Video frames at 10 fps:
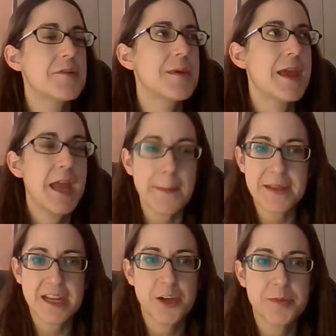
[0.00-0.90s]
I'm happy
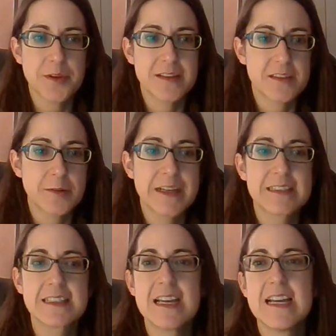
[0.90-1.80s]
to help you as
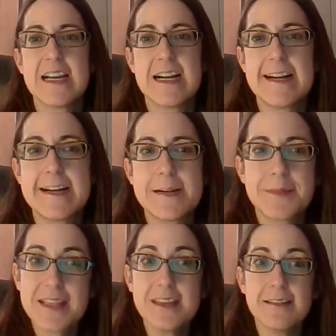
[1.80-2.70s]
always.
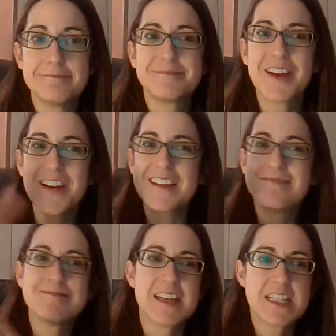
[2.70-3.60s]
That's it. All right,
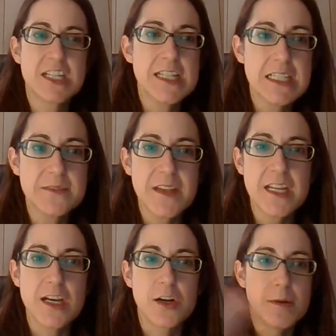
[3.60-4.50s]
until next
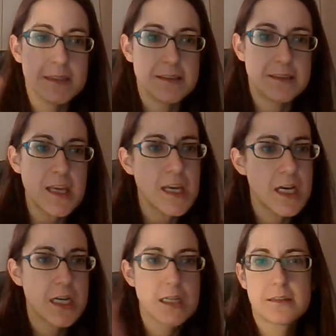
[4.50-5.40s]
video. See
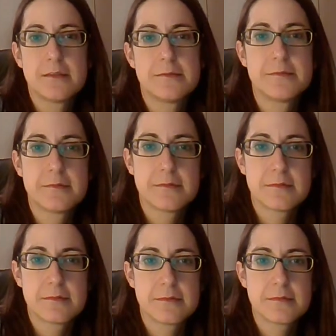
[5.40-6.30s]
ya.
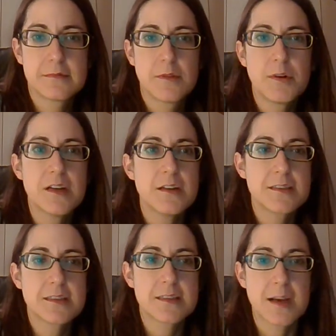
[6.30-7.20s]
Where
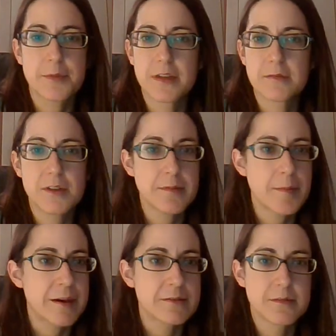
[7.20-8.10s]
is the stop button? Where's my
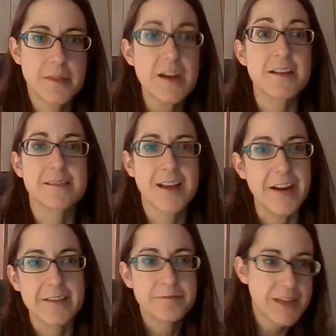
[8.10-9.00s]
mouse? There it is. All
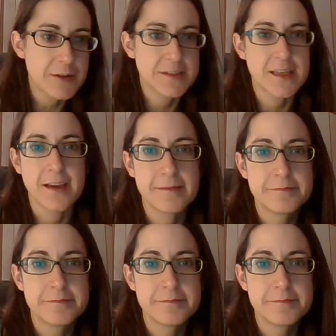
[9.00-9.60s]
right, now see ya.